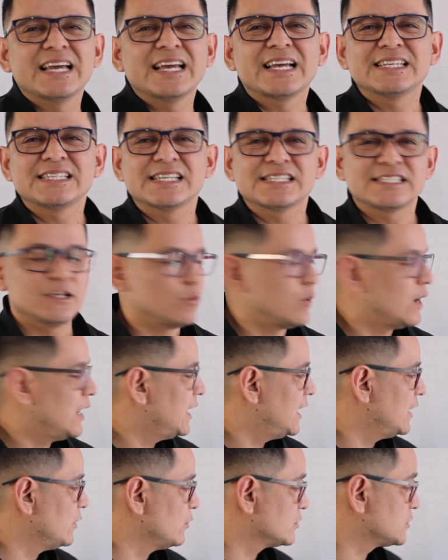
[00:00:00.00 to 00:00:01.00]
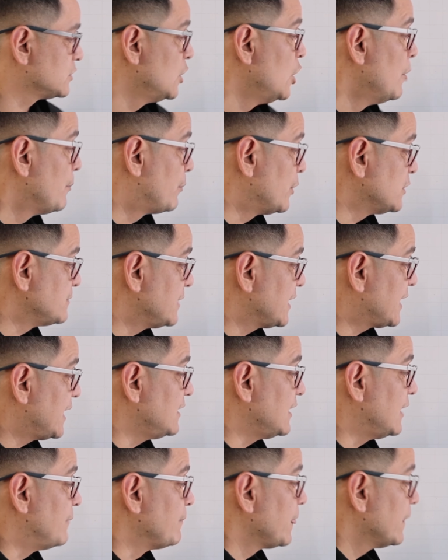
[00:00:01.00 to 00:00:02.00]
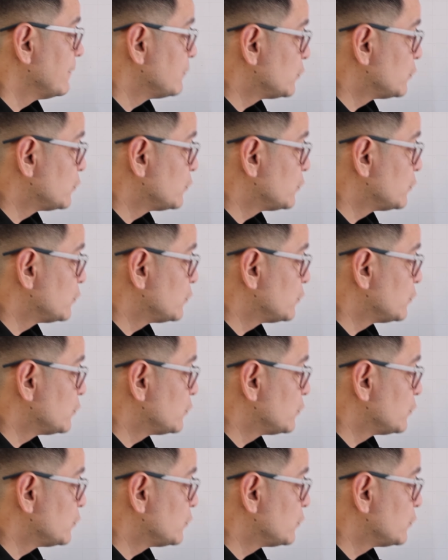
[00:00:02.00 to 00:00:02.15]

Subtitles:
If x is equal to 2, then I get 2